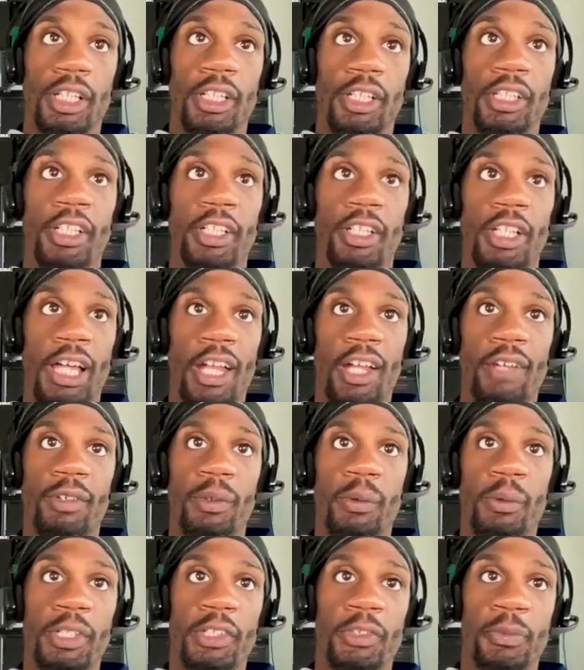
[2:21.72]
I think a lot of it
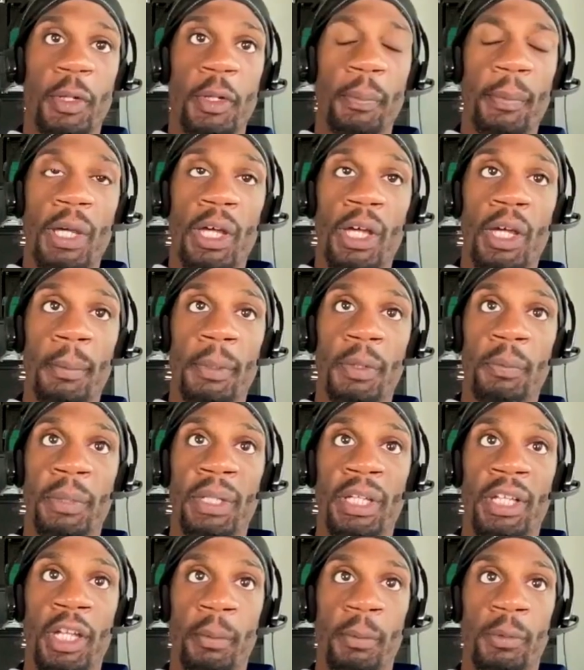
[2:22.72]
was my mom and
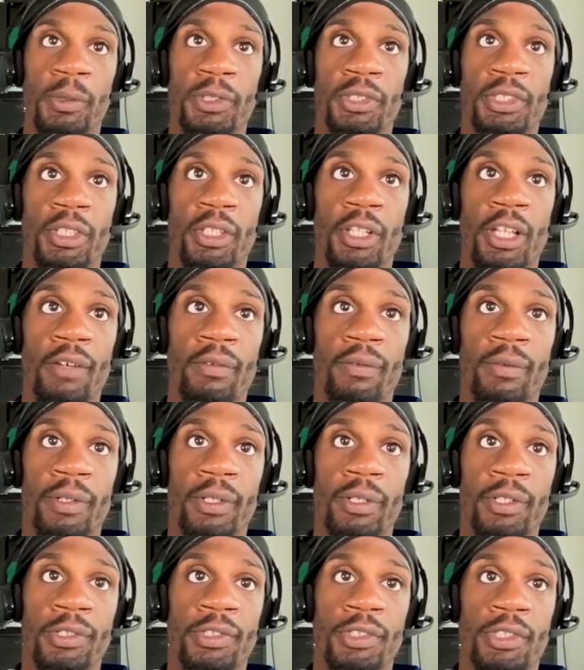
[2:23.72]
being able to
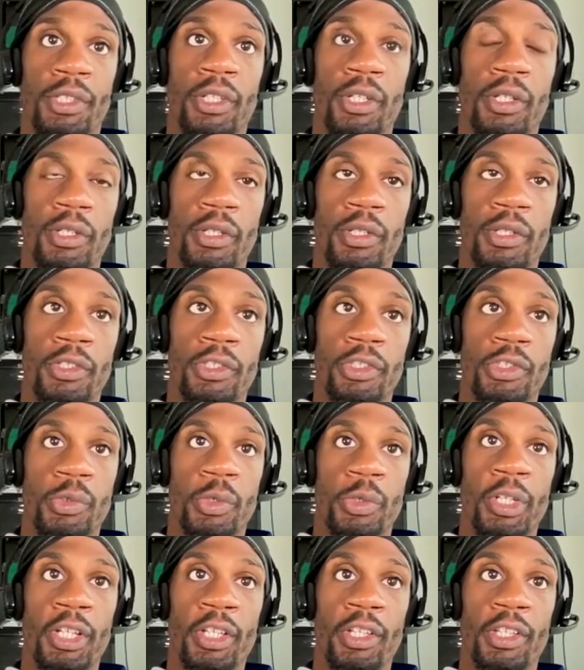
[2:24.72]
leverage her
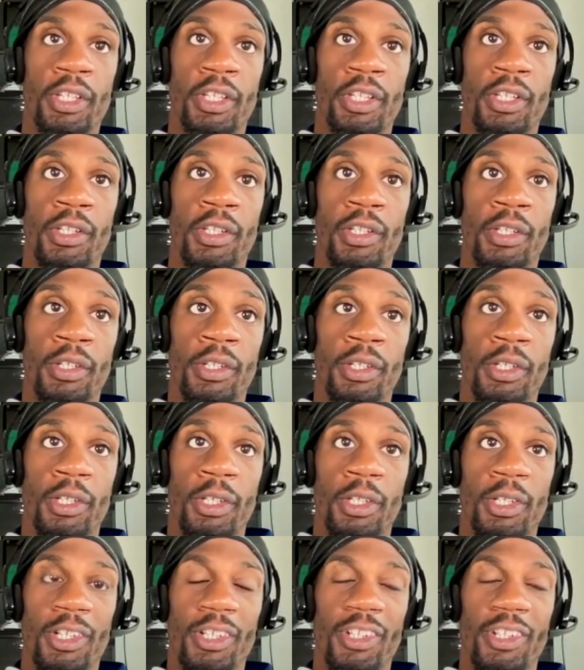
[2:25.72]
strength and,
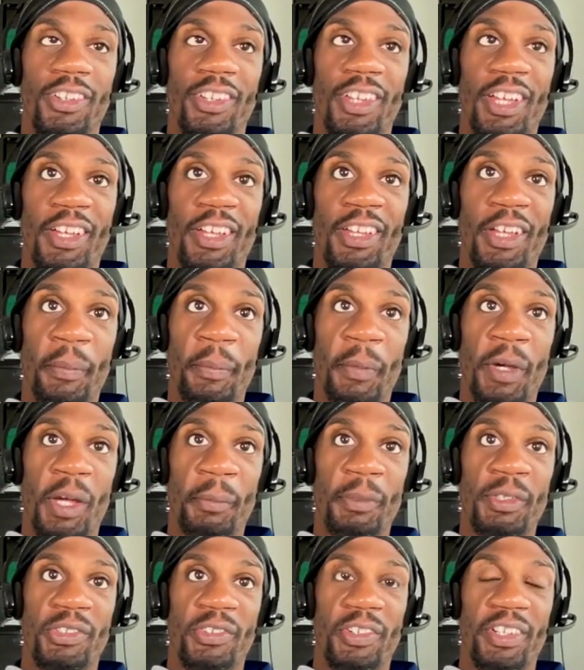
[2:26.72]
that
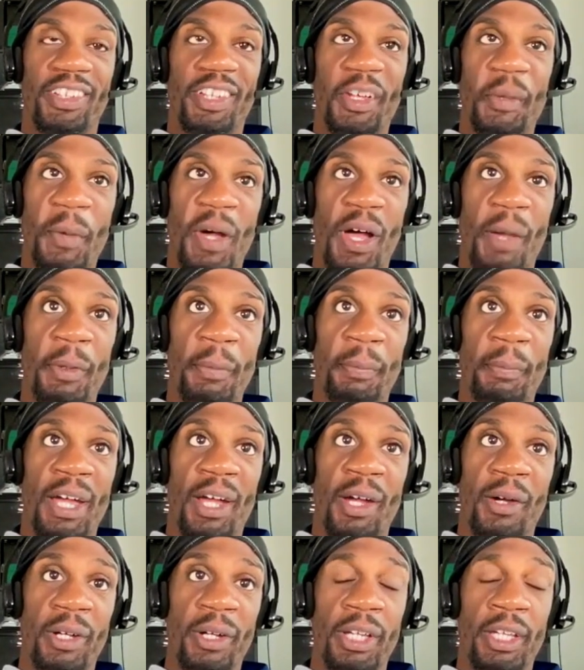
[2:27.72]
mommy strength, that mommy
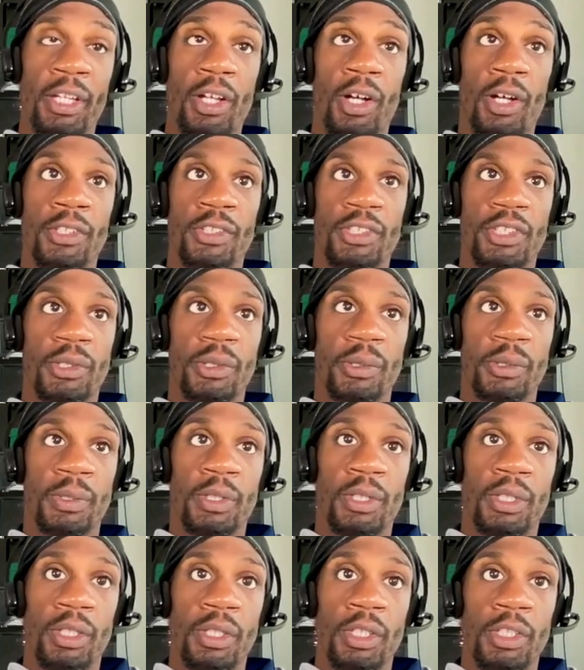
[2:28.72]
power. And also
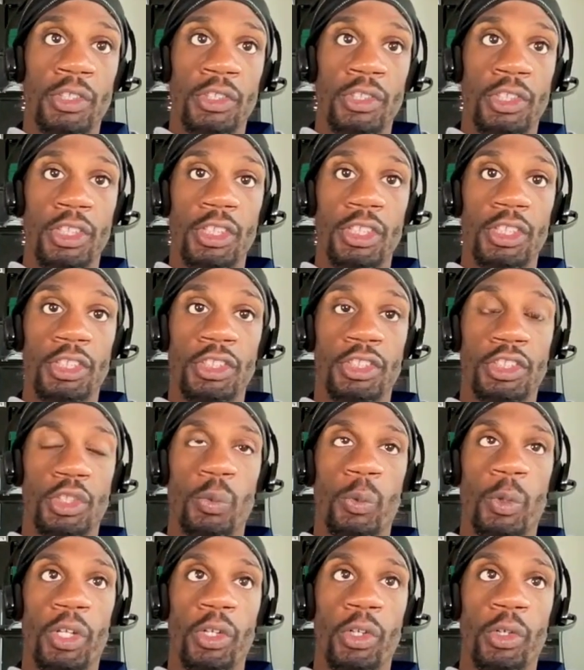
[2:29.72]
she's
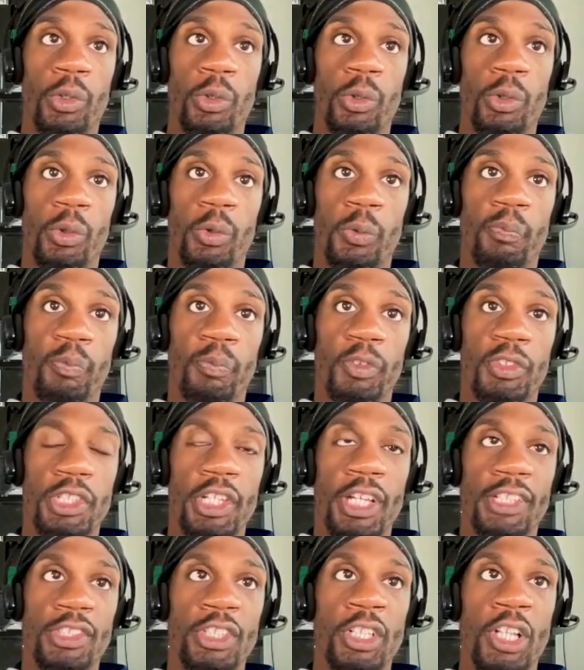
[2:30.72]
someone who, she
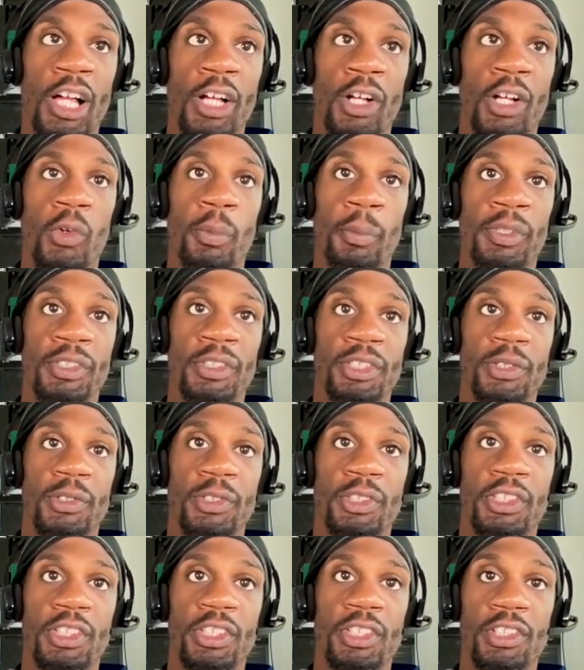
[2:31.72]
has glaucoma, so
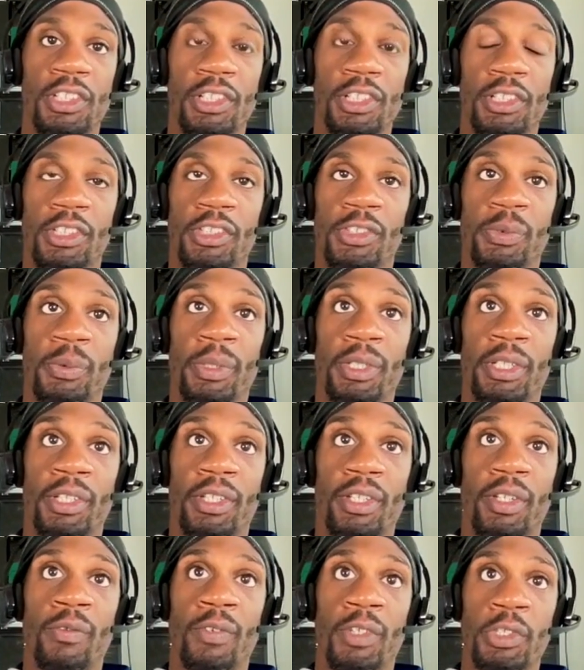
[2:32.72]
she deals
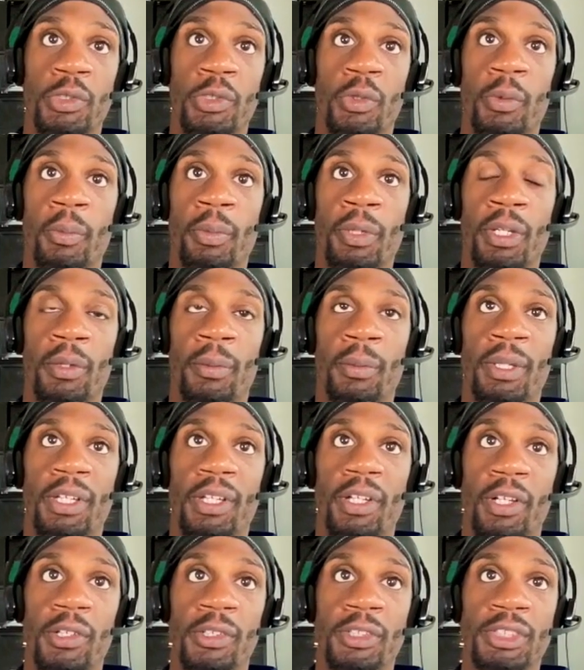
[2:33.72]
with a visual impairment
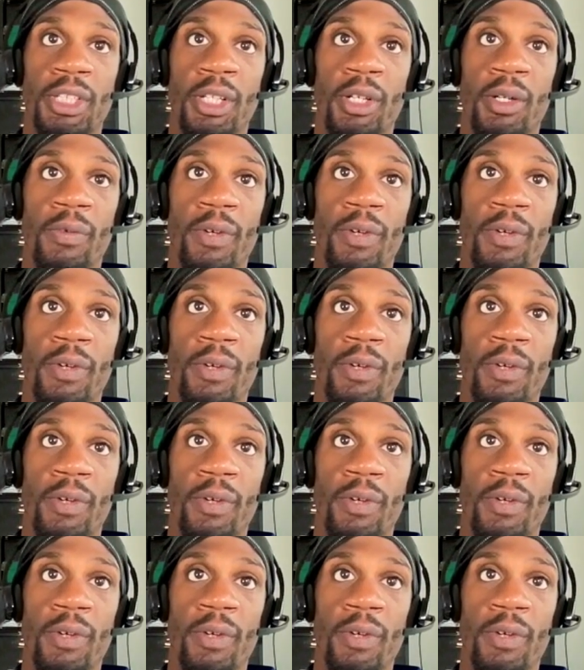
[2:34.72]
herself,